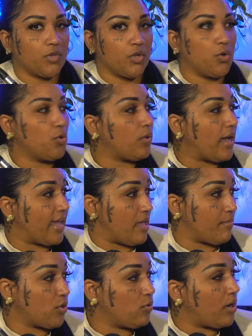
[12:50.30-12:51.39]
who I
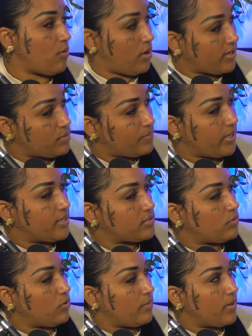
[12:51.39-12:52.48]
am or who I wanted to be as a
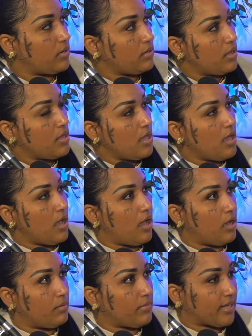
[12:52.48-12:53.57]
woman.
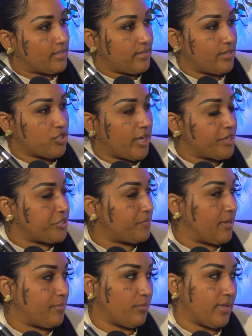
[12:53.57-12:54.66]
Like I said, changing
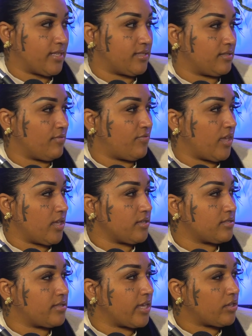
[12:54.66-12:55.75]
people, places, and
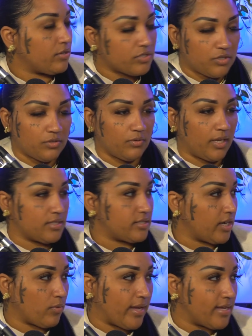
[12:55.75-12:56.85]
things. Thank you to
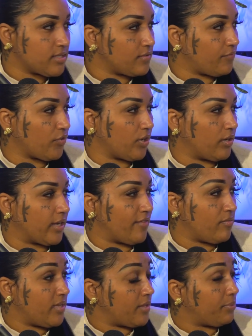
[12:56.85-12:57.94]
Stairways for
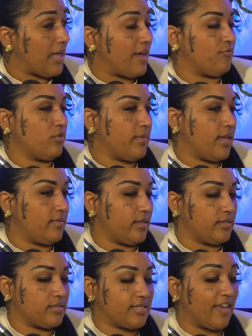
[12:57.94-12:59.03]
giving me the platform and
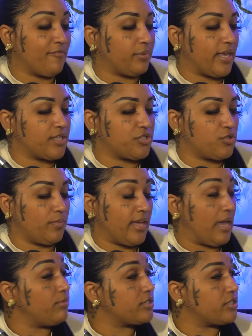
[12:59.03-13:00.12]
the safe place to be
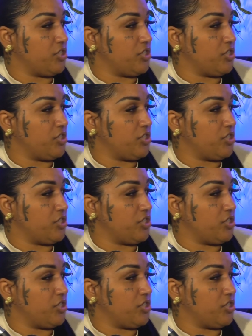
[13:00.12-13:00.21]
able to